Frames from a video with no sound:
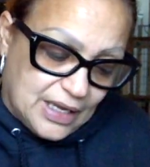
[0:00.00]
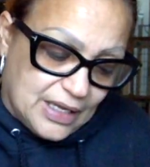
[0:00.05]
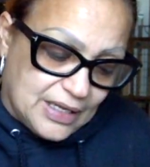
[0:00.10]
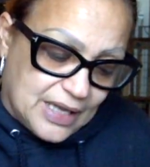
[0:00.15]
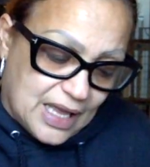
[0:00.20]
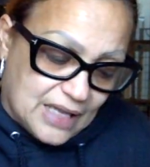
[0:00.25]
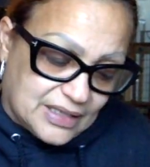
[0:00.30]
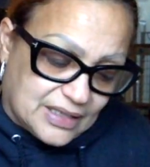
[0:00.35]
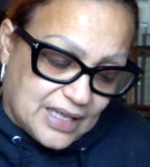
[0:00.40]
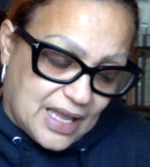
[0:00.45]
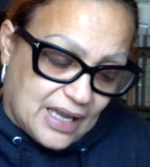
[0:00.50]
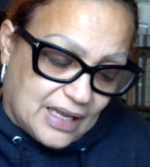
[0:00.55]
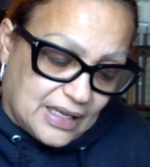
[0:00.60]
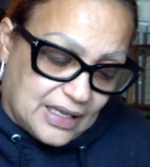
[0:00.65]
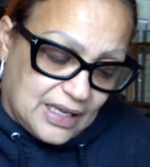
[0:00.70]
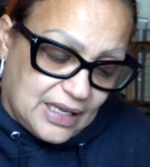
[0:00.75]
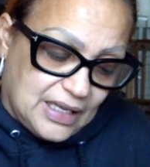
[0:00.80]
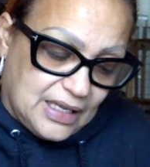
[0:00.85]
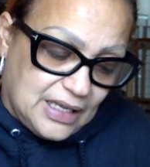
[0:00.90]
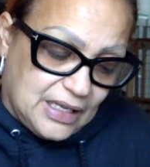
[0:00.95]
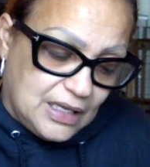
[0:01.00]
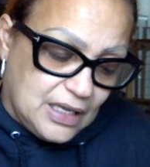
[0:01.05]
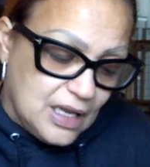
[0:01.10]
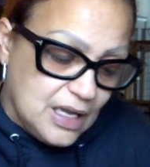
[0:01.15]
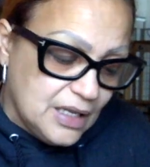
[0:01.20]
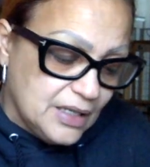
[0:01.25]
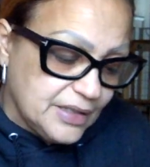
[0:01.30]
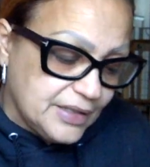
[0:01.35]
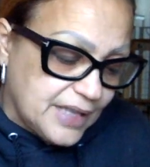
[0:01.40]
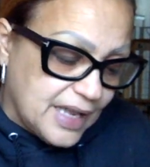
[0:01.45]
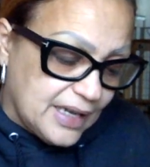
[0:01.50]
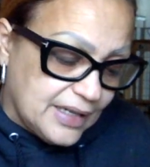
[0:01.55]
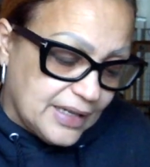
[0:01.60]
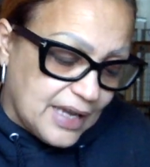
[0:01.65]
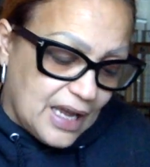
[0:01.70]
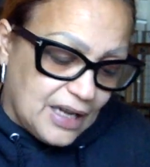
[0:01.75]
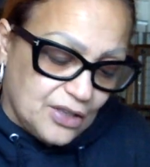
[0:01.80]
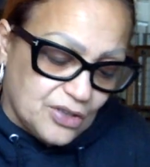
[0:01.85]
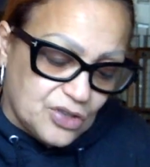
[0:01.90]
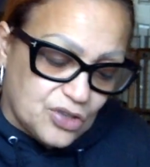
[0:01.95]
And that's that king, that
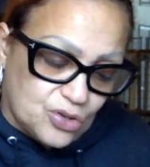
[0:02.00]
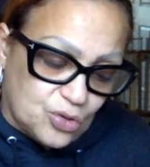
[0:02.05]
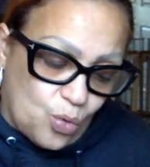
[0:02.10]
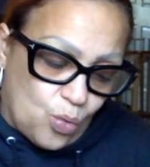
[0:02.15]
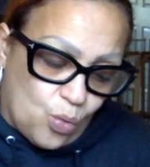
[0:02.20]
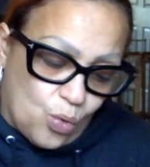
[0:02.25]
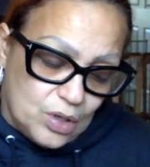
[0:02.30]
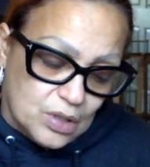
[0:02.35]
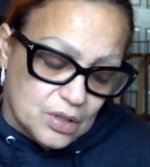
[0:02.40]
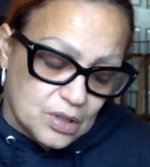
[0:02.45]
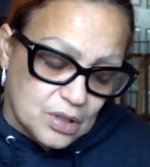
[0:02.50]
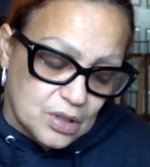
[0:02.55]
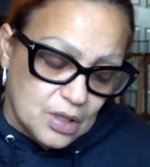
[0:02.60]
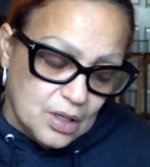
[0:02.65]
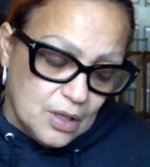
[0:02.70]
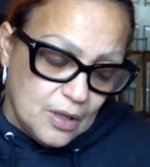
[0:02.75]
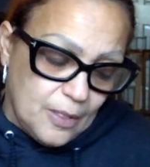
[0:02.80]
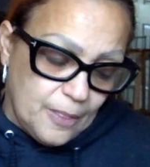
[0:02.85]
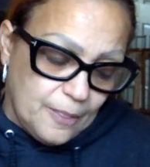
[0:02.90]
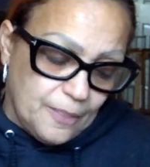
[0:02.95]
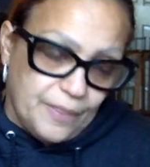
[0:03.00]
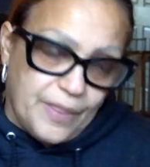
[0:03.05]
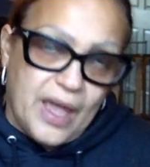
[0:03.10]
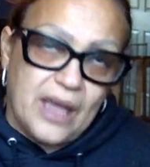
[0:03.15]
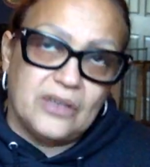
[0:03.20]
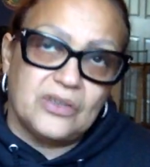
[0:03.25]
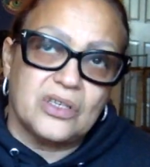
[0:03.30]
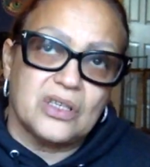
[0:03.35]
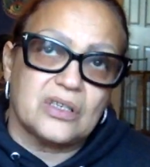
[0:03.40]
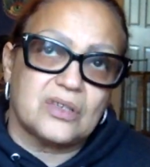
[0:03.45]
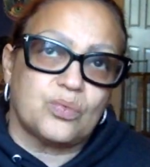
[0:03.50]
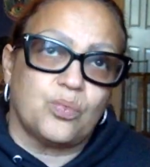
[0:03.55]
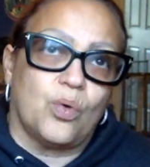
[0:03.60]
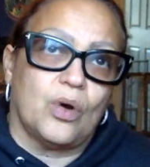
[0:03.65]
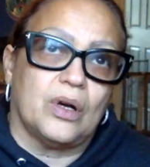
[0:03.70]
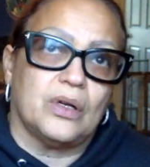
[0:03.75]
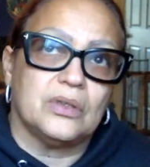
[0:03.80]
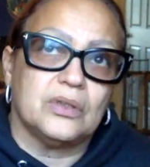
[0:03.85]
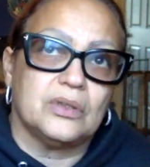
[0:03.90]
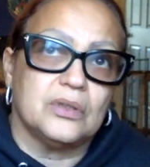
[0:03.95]
knight of swords. They just
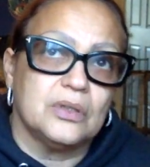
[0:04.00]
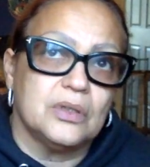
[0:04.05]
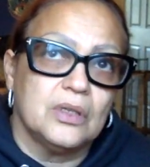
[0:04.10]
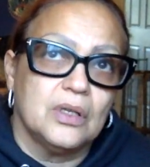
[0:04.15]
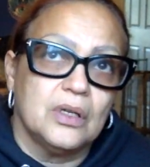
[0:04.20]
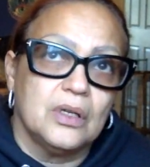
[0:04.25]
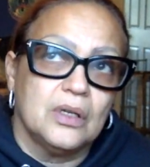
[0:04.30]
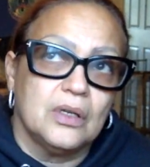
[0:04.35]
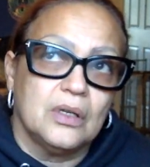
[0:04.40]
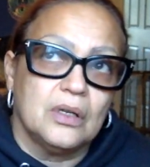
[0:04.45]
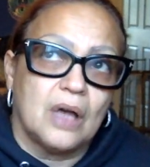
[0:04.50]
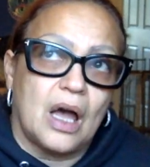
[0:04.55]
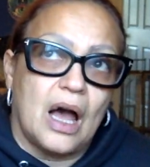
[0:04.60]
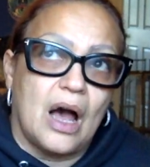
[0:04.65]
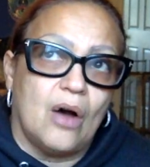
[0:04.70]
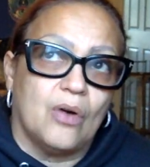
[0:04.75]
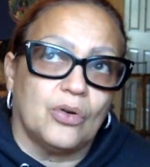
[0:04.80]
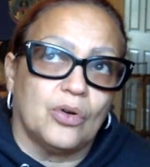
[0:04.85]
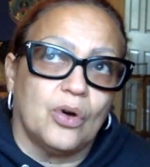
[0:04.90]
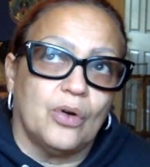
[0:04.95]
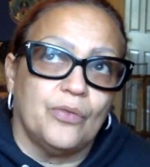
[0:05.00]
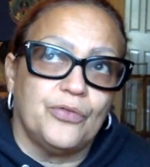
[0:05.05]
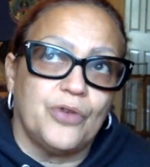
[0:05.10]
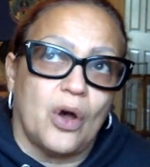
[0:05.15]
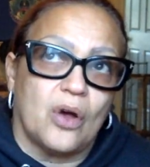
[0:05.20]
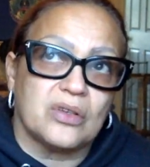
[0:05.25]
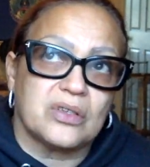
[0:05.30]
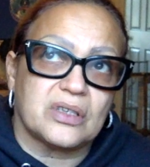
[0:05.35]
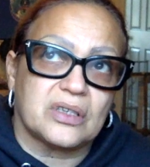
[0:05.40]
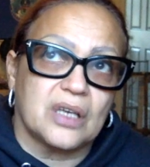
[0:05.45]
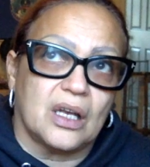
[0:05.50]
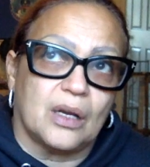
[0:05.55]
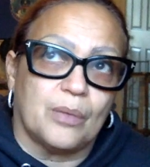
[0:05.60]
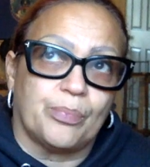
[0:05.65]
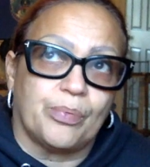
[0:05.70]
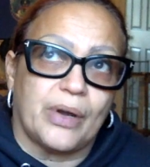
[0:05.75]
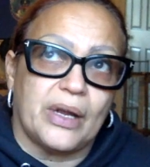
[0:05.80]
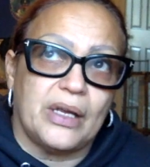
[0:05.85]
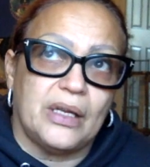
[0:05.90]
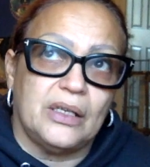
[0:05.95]
want, I don't know if y'all
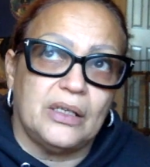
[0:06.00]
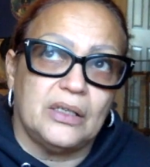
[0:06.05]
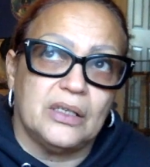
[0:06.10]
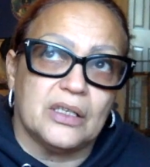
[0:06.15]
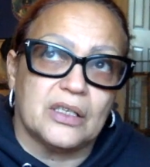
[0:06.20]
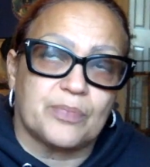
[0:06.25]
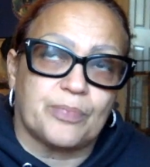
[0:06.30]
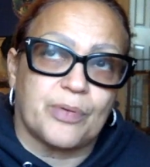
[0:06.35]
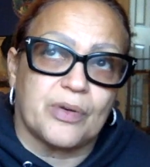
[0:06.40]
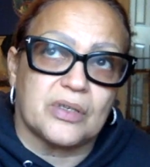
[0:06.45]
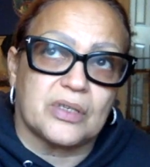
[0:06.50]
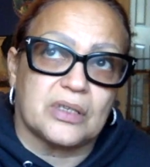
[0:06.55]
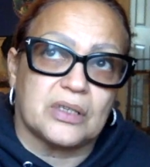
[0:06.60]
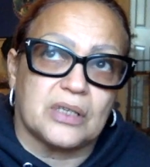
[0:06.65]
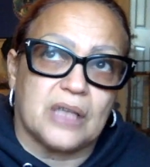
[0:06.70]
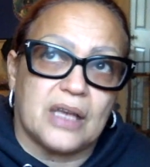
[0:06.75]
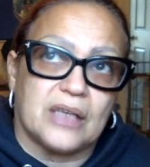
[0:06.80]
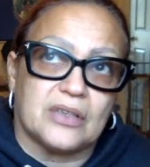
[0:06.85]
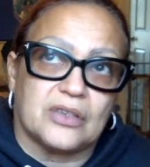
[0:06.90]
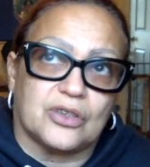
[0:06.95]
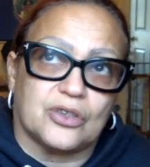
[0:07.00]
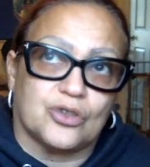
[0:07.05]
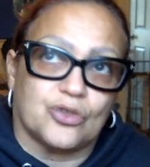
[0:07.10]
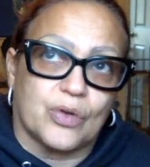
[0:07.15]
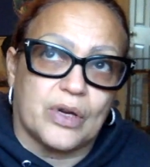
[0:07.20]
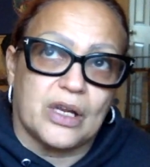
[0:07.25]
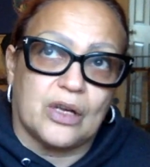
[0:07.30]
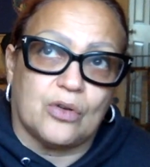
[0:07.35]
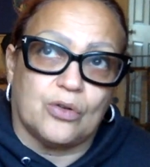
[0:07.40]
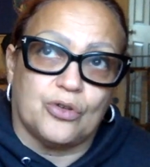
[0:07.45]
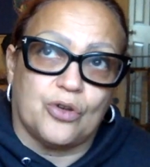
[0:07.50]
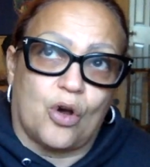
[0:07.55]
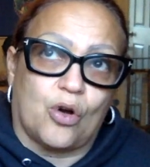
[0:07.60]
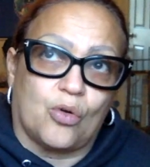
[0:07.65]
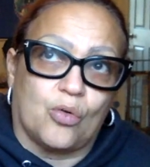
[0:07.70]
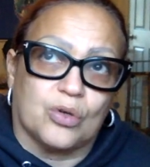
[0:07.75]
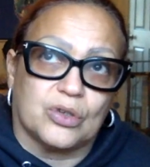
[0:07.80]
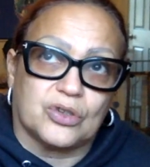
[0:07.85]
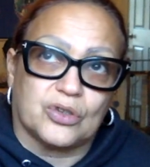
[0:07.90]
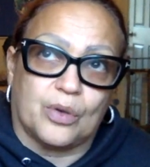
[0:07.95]
celebrating, this person likes to drink or
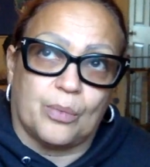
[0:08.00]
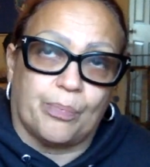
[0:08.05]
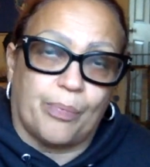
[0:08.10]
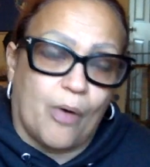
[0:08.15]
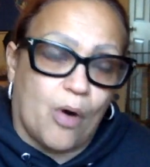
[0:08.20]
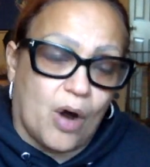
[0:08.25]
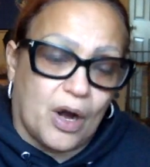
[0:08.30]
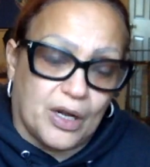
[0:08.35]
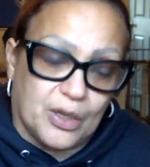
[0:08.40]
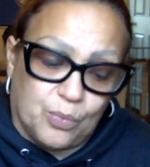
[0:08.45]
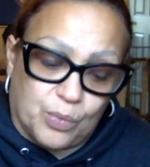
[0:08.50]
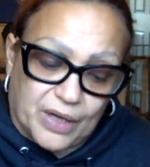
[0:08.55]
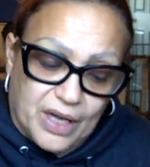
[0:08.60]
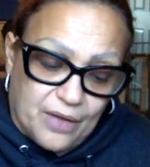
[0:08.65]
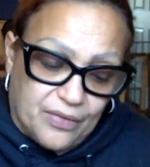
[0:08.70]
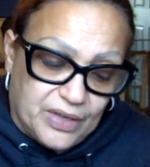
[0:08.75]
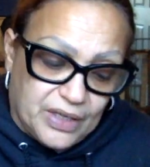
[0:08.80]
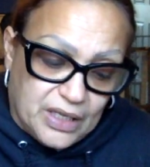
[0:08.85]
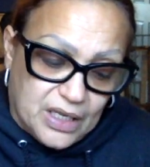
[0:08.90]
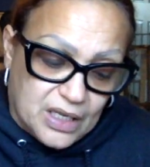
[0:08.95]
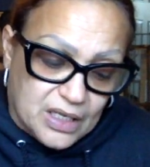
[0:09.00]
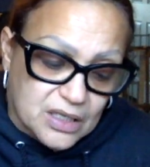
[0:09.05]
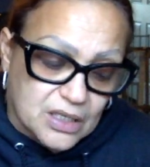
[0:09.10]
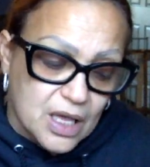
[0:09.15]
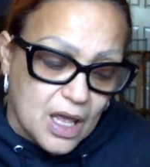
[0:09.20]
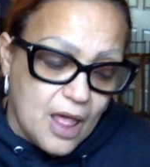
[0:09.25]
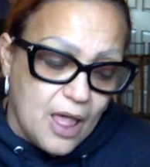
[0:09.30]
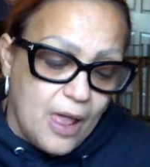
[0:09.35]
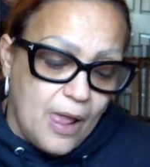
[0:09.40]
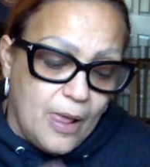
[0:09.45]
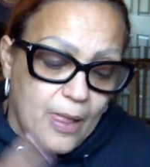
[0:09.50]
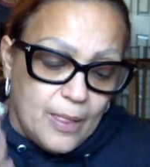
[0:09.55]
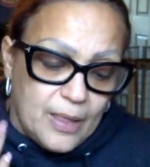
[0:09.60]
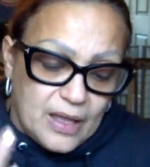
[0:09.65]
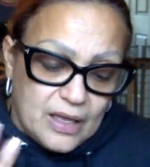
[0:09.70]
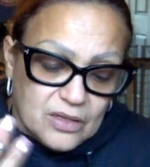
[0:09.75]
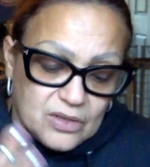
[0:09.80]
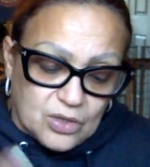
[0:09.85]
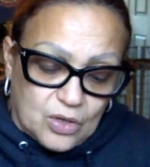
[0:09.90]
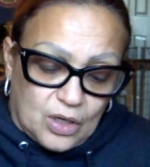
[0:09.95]
y'all going to a party, whatever it is.
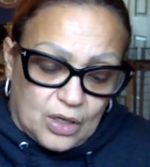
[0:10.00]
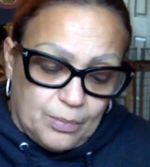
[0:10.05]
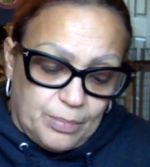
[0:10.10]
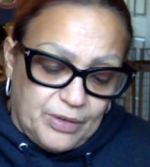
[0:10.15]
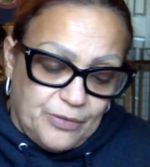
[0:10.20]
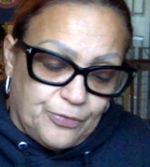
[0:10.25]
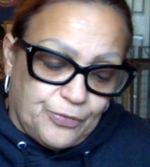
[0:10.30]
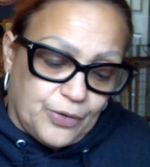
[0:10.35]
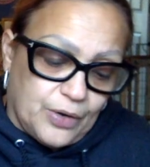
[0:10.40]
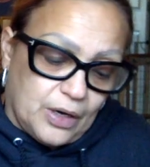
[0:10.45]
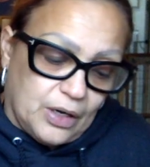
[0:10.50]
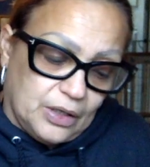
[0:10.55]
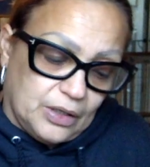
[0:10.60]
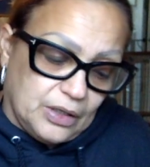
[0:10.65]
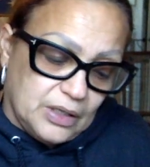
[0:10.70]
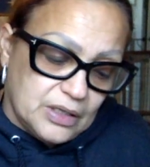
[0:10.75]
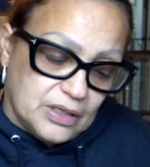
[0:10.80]
It's going to be fun.